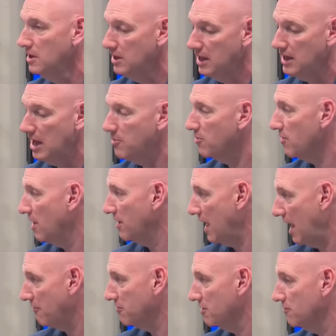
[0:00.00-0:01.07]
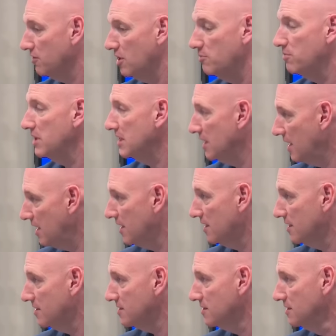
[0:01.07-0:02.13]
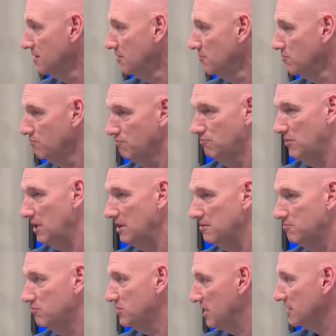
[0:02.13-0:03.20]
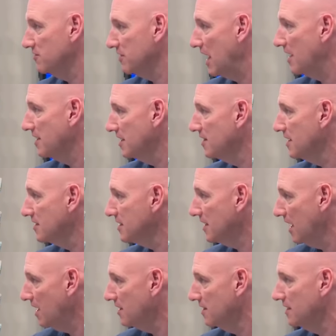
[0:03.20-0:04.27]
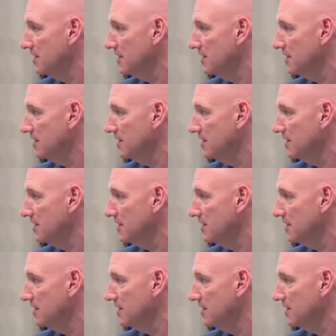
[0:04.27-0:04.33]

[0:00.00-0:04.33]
They came around after the flood because the sons of God did this again.